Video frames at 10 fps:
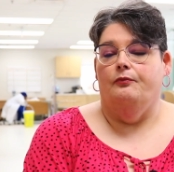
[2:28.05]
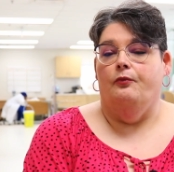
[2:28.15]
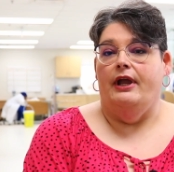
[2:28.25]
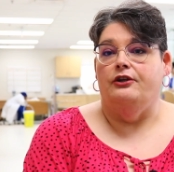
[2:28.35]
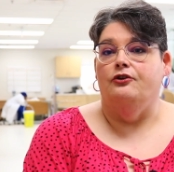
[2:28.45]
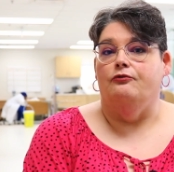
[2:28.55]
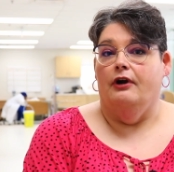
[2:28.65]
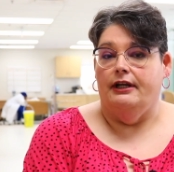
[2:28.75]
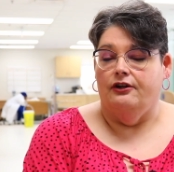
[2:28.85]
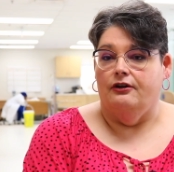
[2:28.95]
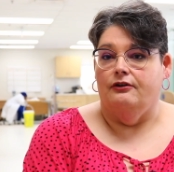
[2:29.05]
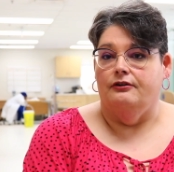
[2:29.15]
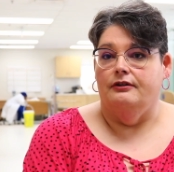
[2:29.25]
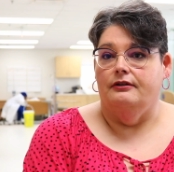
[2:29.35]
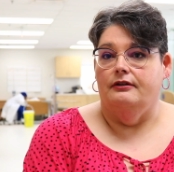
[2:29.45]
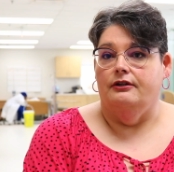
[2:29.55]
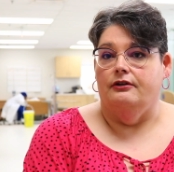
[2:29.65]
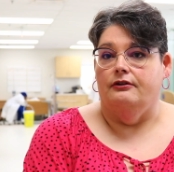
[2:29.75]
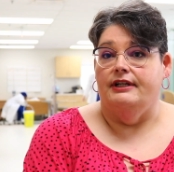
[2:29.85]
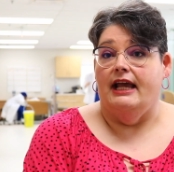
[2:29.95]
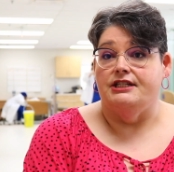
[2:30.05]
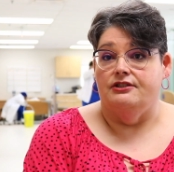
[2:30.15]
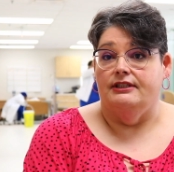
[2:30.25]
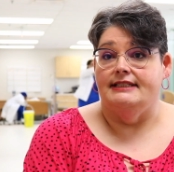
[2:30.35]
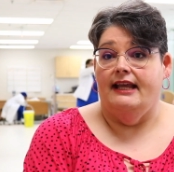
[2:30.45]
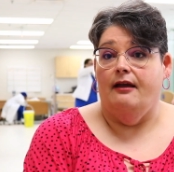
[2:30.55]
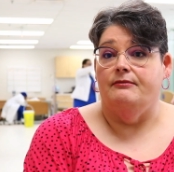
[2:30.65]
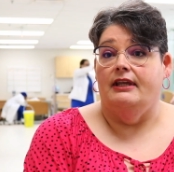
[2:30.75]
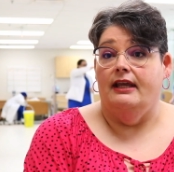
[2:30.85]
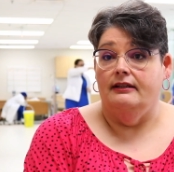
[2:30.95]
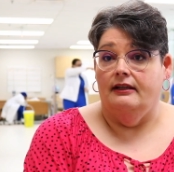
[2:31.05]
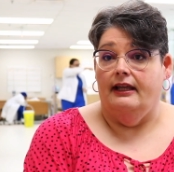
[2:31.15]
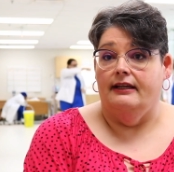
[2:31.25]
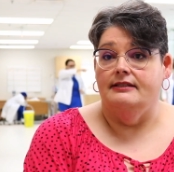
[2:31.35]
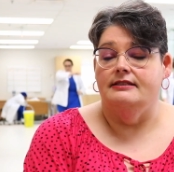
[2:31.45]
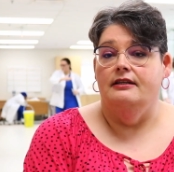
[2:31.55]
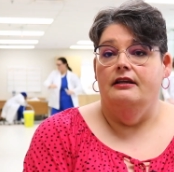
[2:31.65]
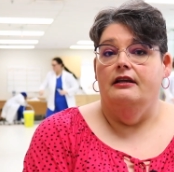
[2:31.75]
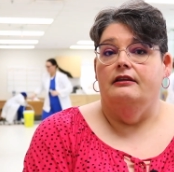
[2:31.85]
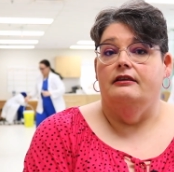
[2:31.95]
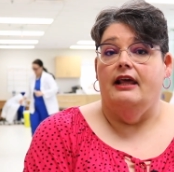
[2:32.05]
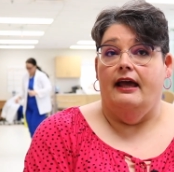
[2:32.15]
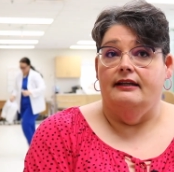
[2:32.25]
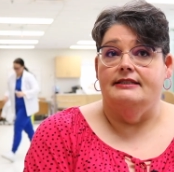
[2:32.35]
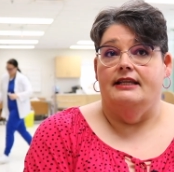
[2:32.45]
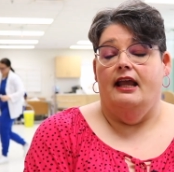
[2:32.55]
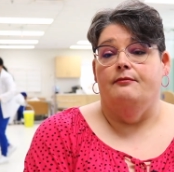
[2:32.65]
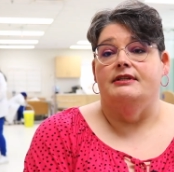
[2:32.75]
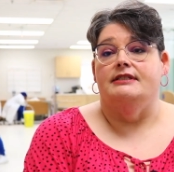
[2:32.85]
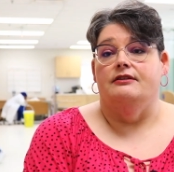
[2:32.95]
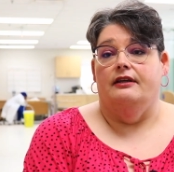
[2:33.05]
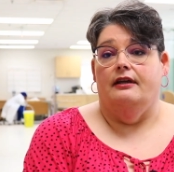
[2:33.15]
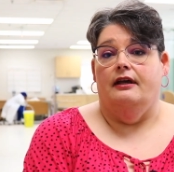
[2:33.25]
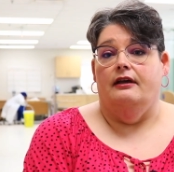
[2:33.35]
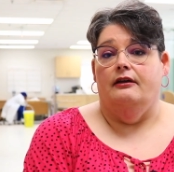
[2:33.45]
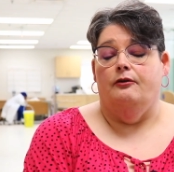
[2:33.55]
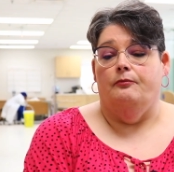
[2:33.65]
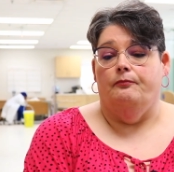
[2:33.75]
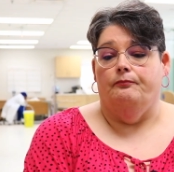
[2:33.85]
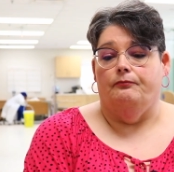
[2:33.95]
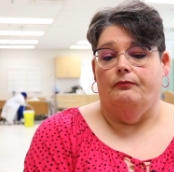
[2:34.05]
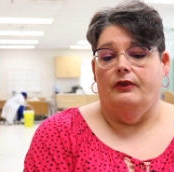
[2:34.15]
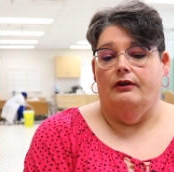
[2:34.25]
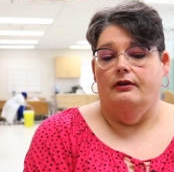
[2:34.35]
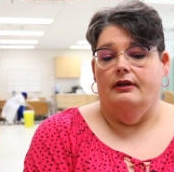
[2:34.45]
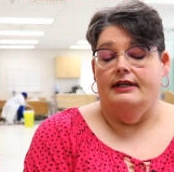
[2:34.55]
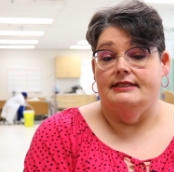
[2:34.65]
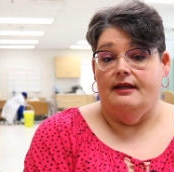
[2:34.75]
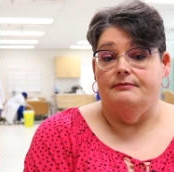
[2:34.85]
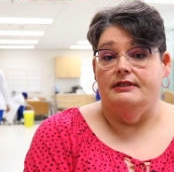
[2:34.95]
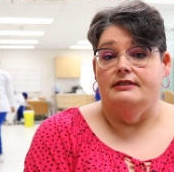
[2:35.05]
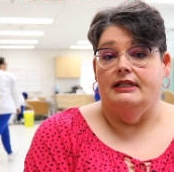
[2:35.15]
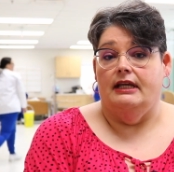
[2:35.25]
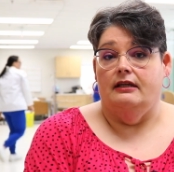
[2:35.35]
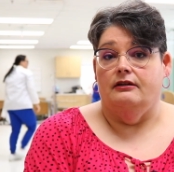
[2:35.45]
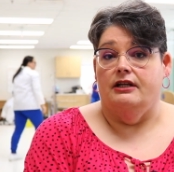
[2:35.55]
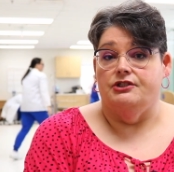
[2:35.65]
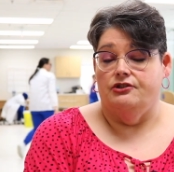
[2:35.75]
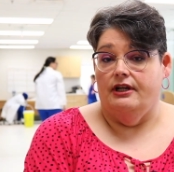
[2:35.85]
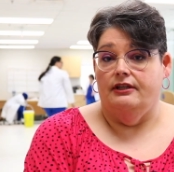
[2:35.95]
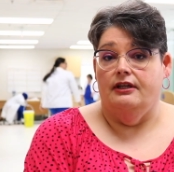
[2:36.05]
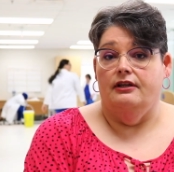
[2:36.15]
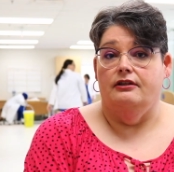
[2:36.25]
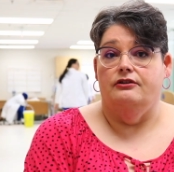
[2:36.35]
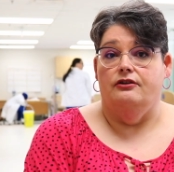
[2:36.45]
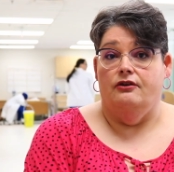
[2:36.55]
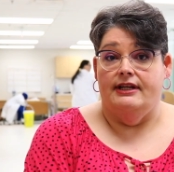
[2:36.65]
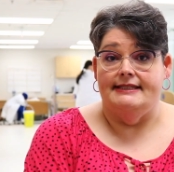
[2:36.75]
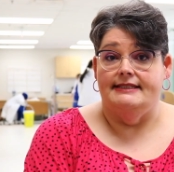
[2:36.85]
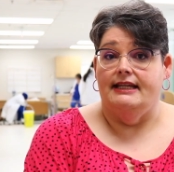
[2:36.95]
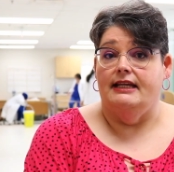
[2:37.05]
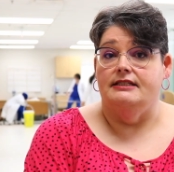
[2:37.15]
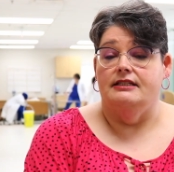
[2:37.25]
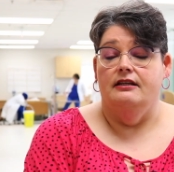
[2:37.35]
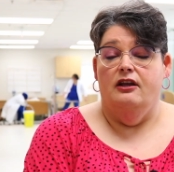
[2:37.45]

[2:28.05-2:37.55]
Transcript: When you write your, your national exam, the NCLEX, that exam is um, accepted in Australia, the United States,